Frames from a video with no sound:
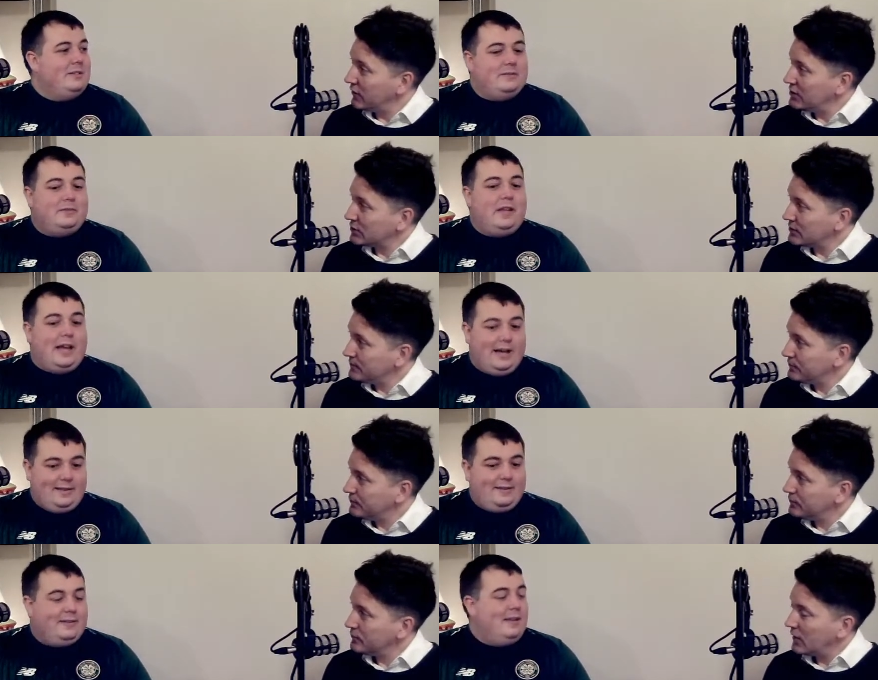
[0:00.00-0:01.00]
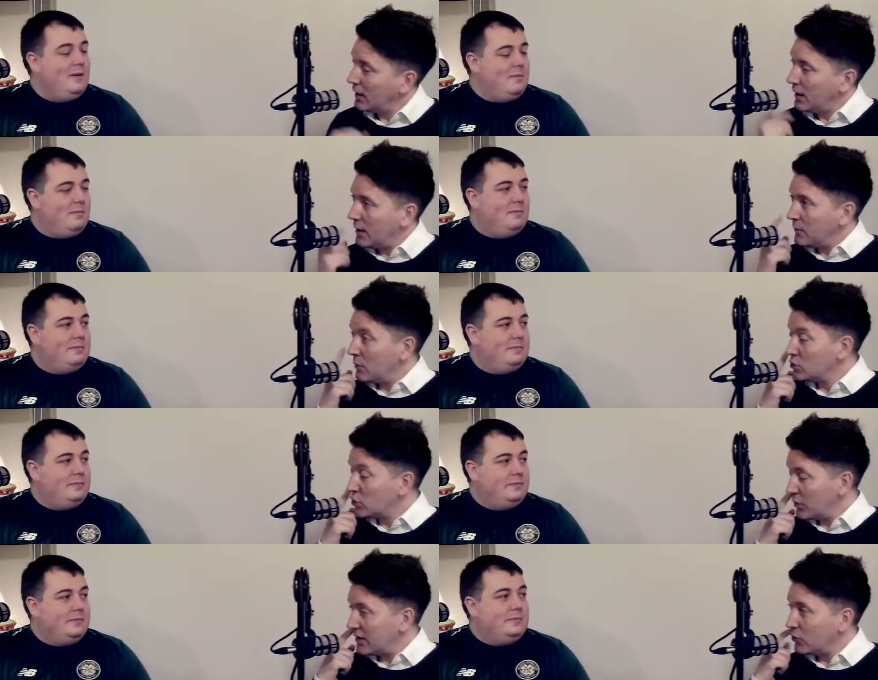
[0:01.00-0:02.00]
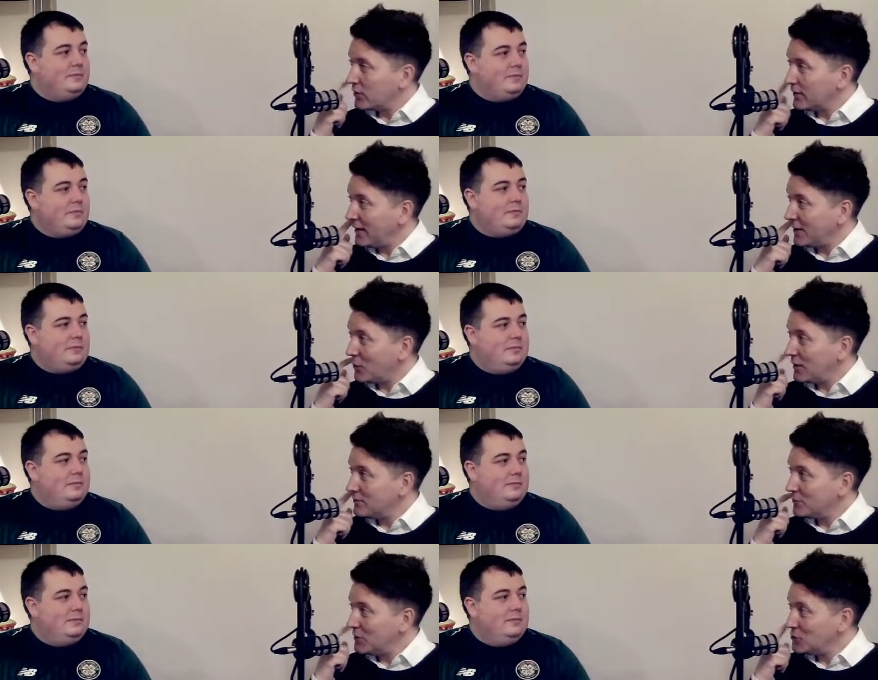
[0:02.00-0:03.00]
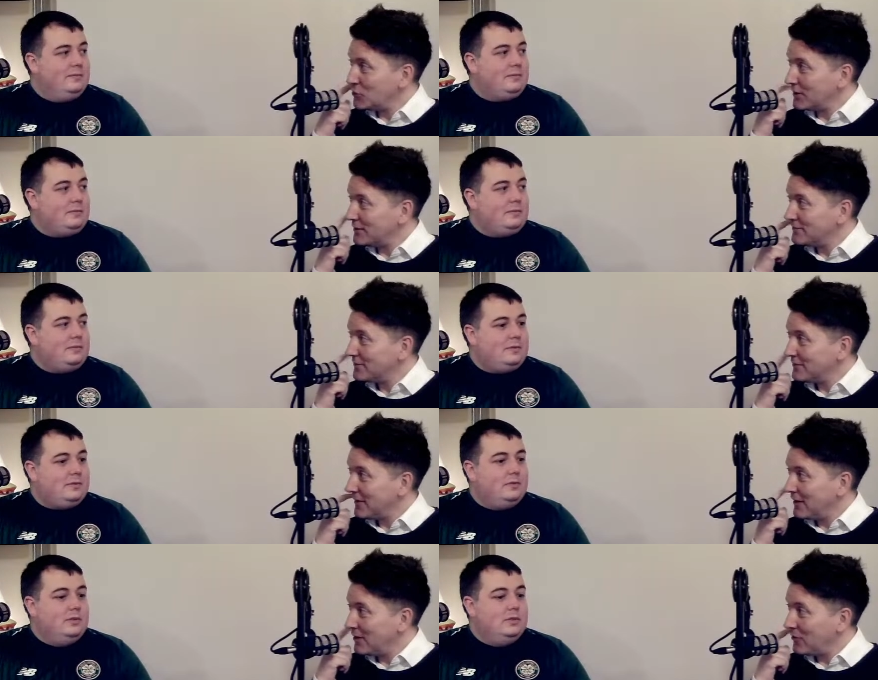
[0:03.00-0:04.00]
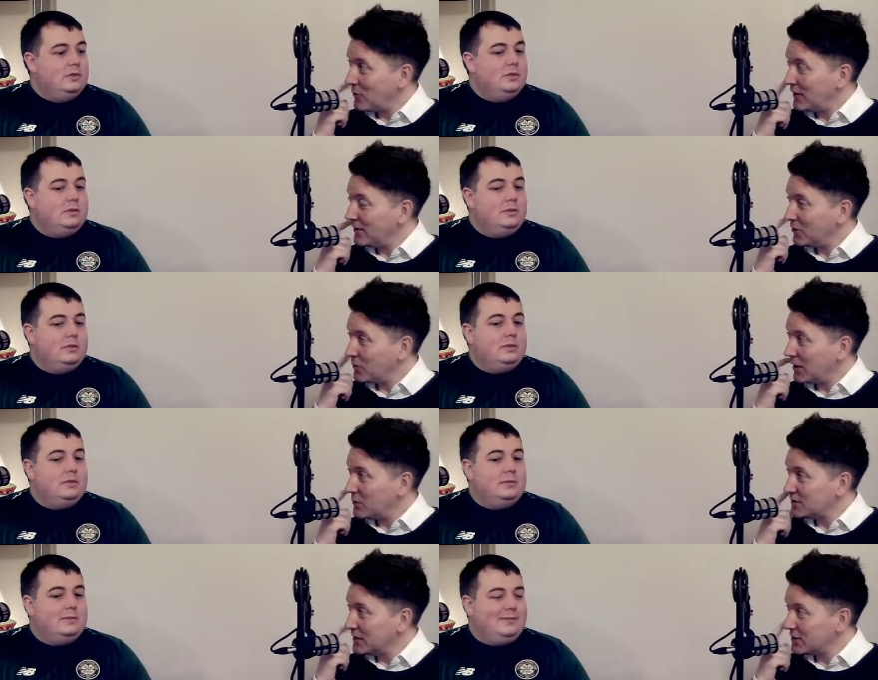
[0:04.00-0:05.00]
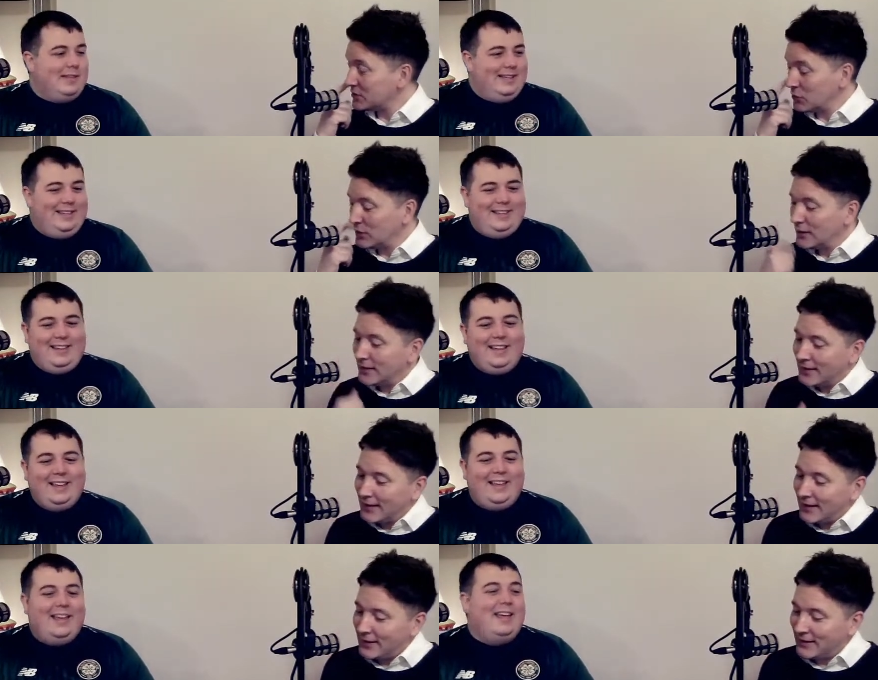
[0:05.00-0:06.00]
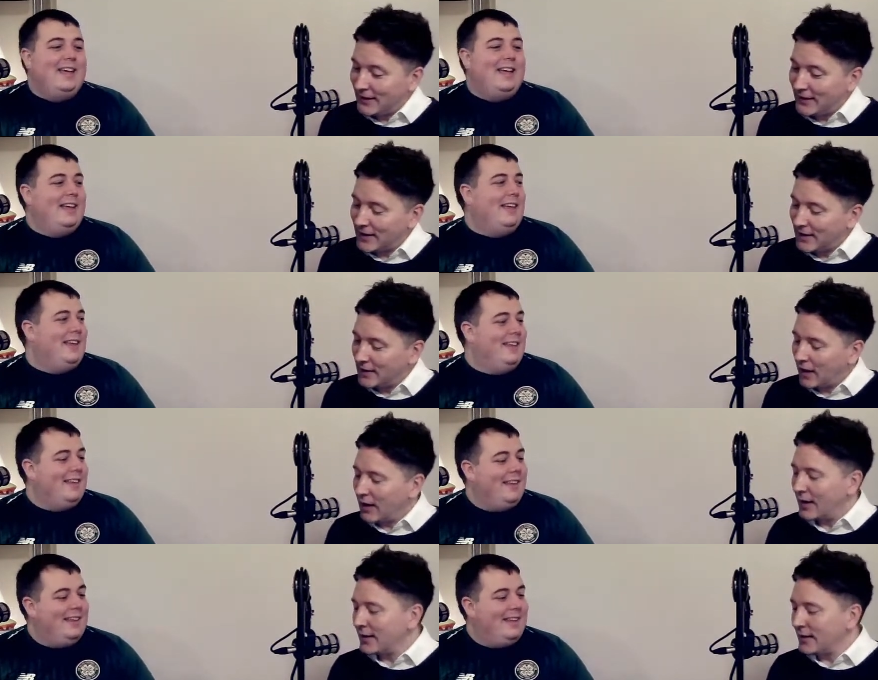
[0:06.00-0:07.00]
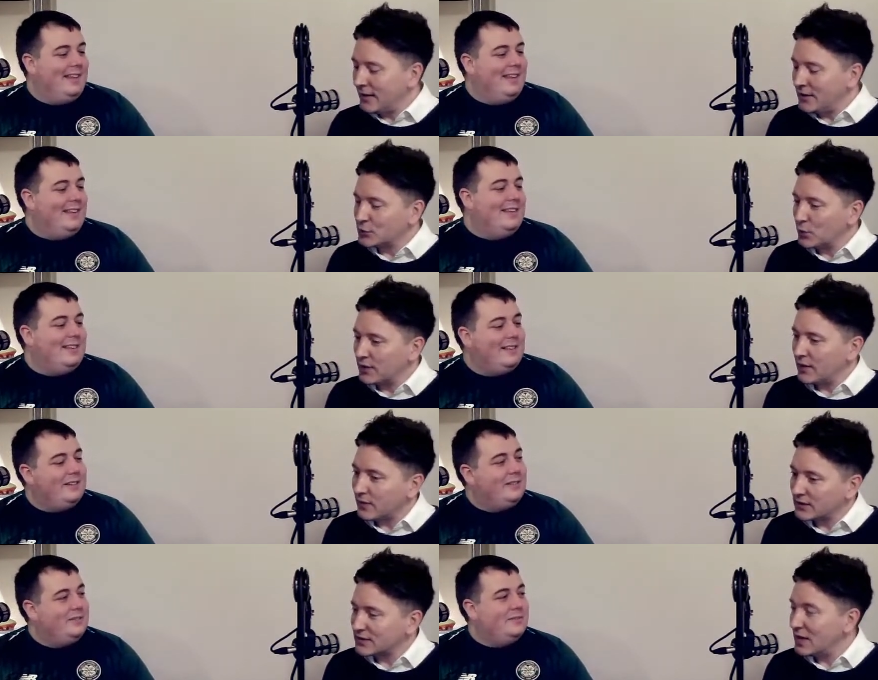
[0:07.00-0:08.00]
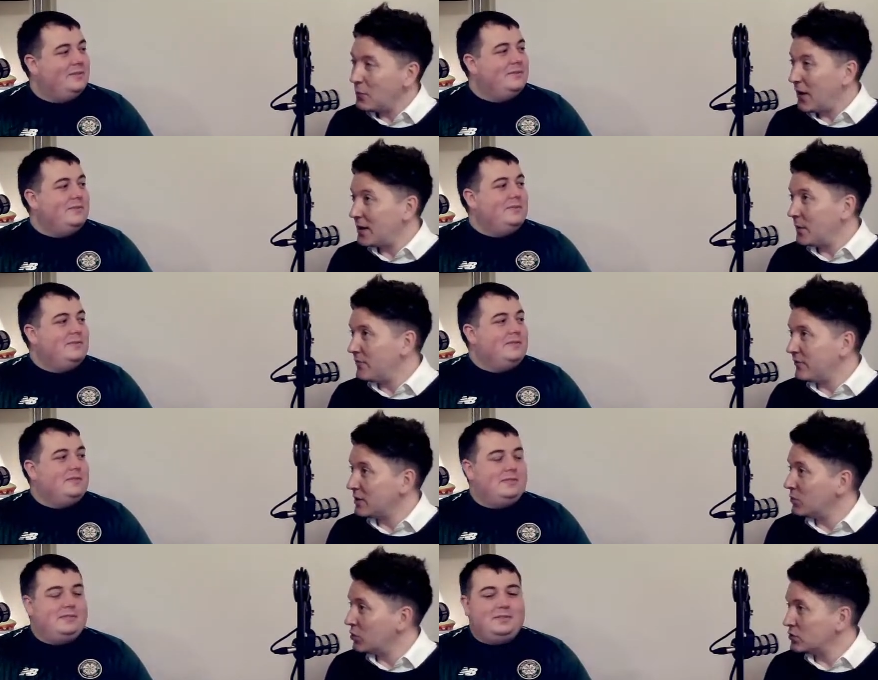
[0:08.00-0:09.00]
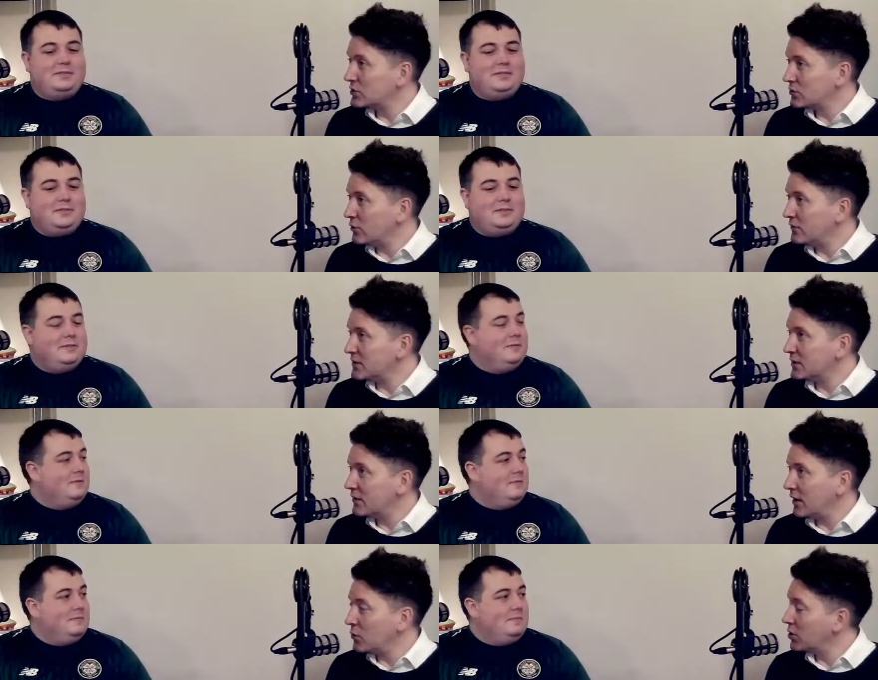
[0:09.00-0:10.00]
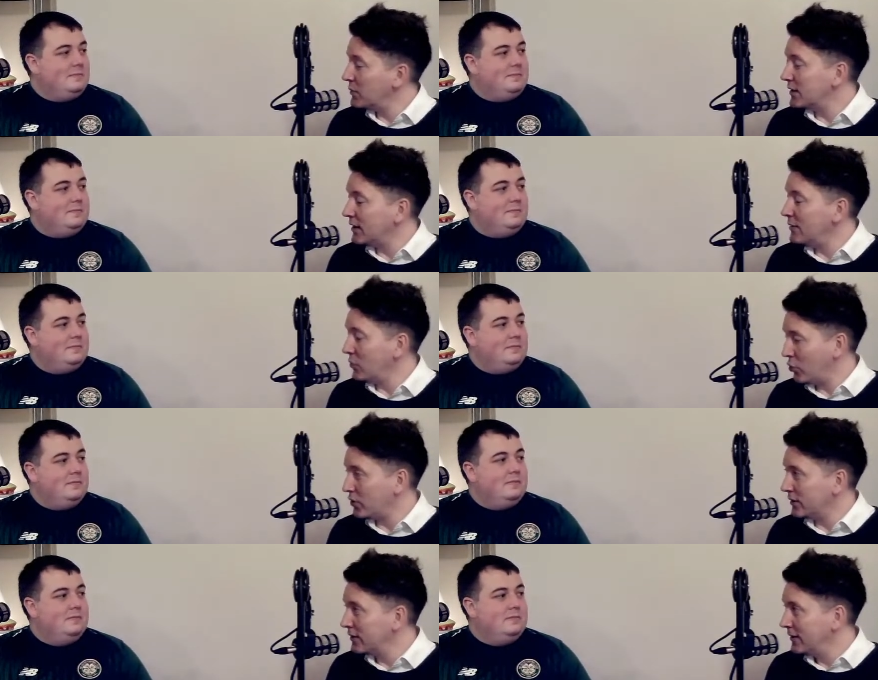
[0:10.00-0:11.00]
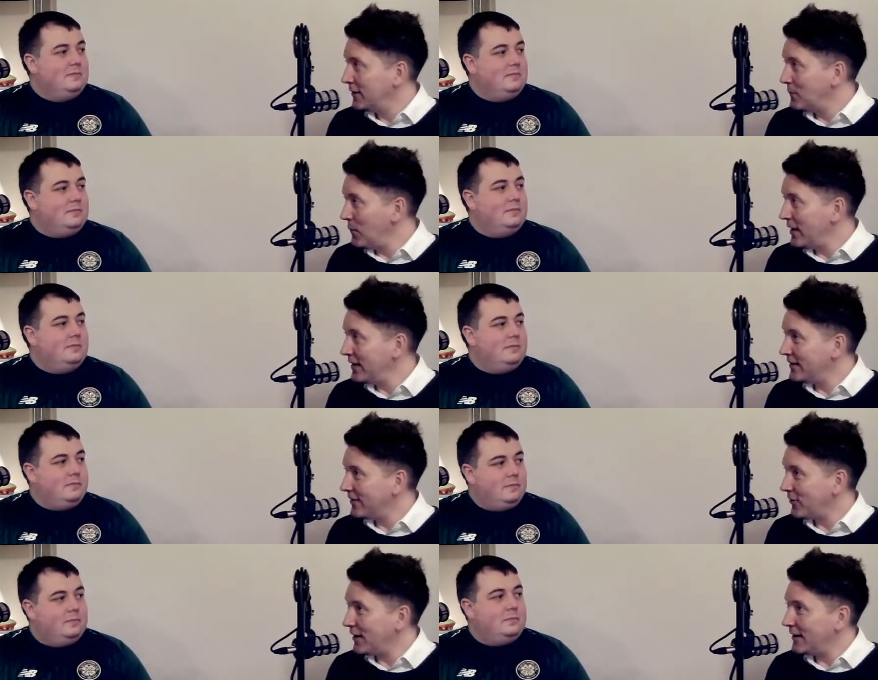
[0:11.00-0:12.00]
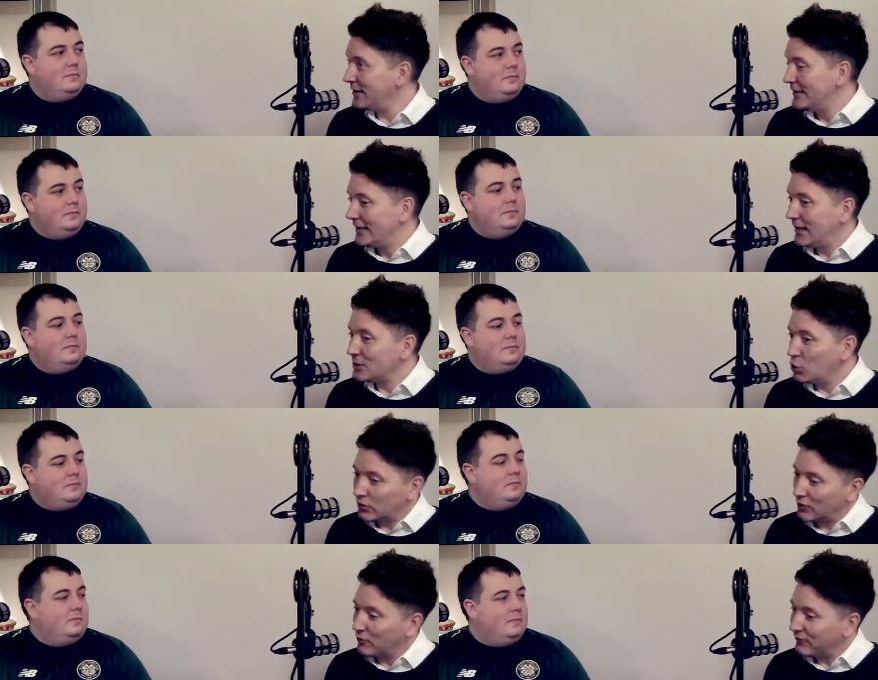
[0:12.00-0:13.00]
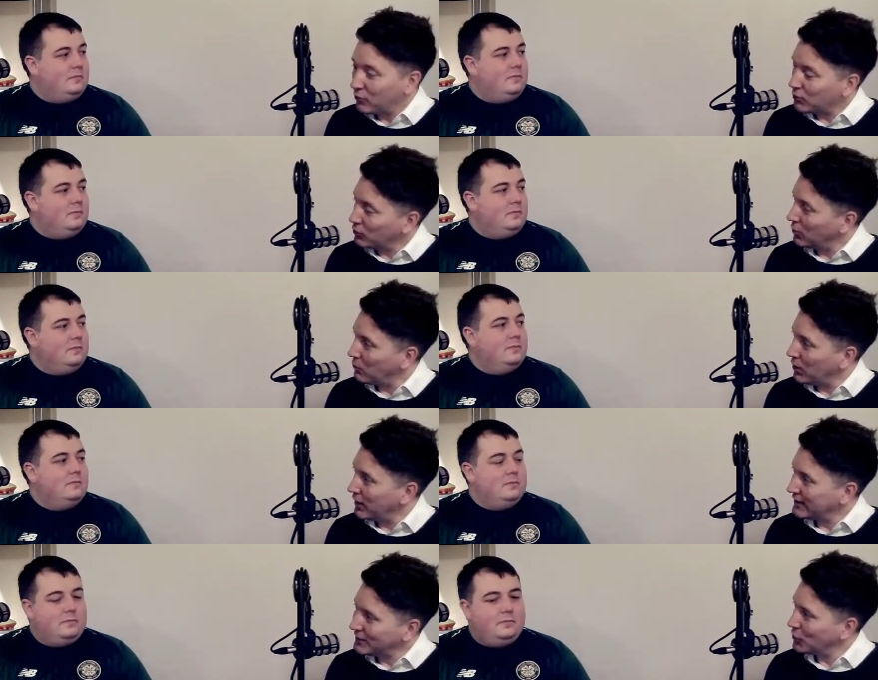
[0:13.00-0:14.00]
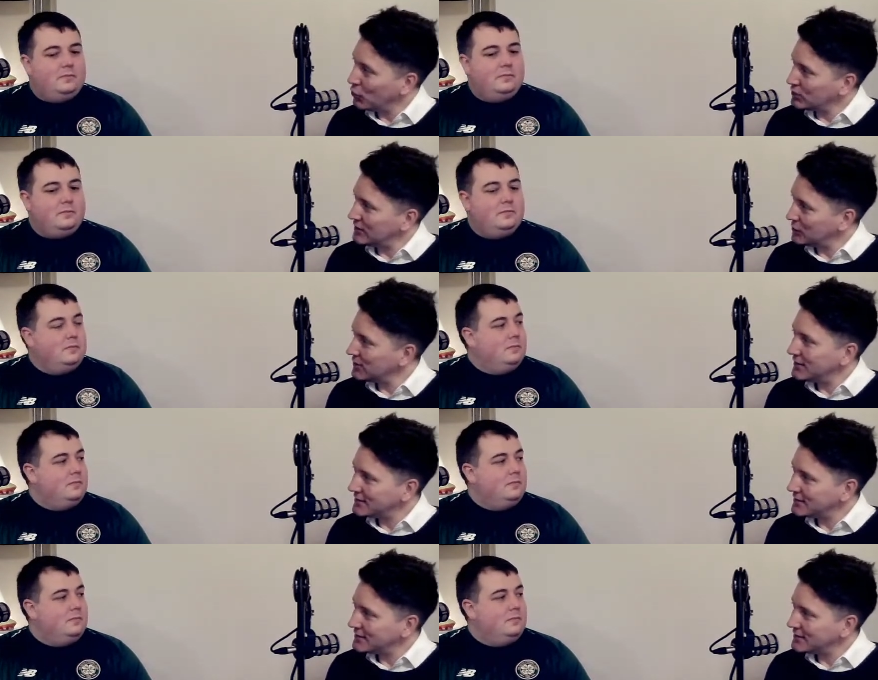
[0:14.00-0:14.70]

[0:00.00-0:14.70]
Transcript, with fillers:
Speaker 1: Rangers. He had. Yeah. Um, he was already on the deck when wee Johnny uh, reminded him that he was there. So, yeah, and again, it's one of the things I say pantomime villain because obviously the outcome of the game column meant that it's gone down in folklore, but it didn't cost Celtic the